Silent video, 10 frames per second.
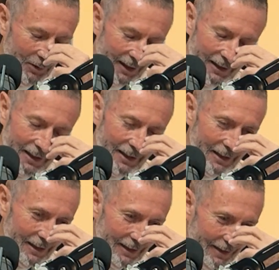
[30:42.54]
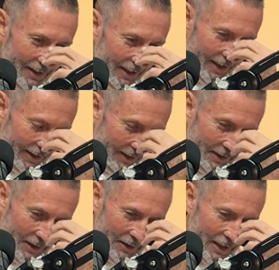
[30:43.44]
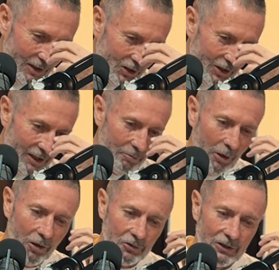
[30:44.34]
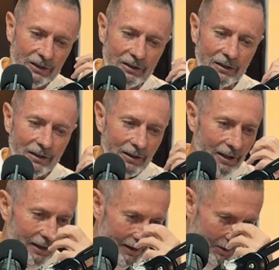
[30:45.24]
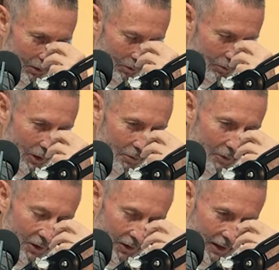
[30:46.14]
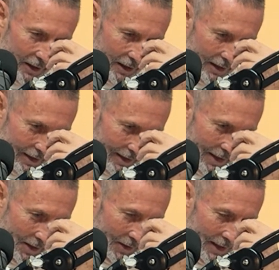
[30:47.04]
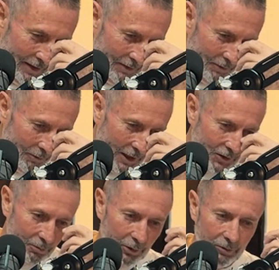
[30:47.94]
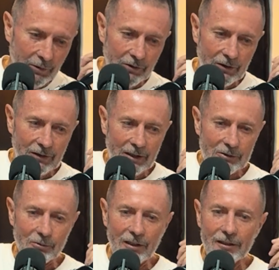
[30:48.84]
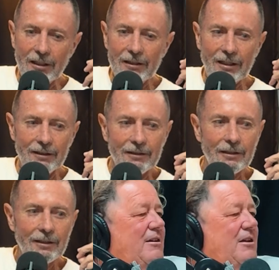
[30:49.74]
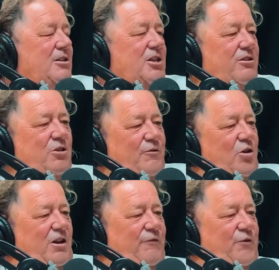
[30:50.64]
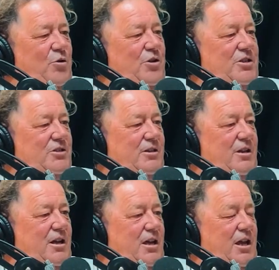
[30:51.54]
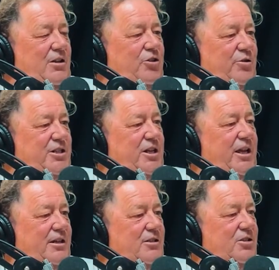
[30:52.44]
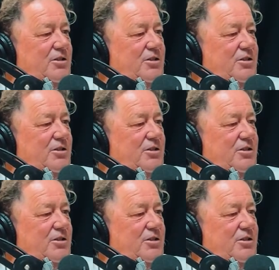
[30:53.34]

But yeah, and then the next year, Polsey picked me on it, and then Rasa picked me on the next one, and then. So you've got a first and 3 seconds.